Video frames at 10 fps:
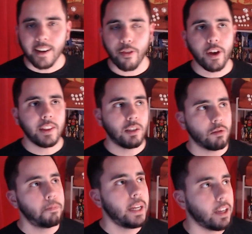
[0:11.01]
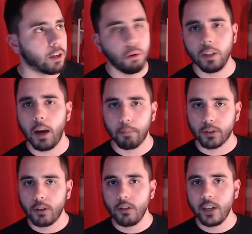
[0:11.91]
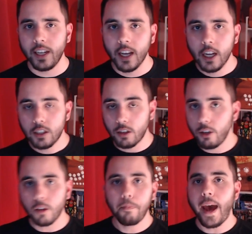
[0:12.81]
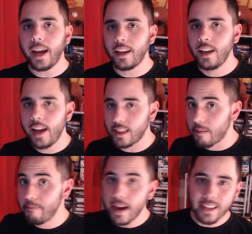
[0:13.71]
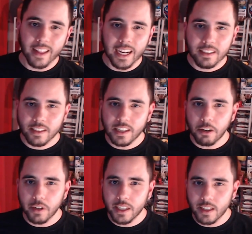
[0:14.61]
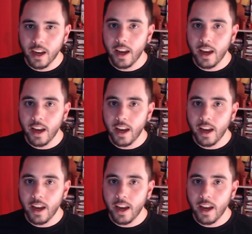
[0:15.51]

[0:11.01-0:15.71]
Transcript: I thought this would be a cool opportunity to look back at the mainline series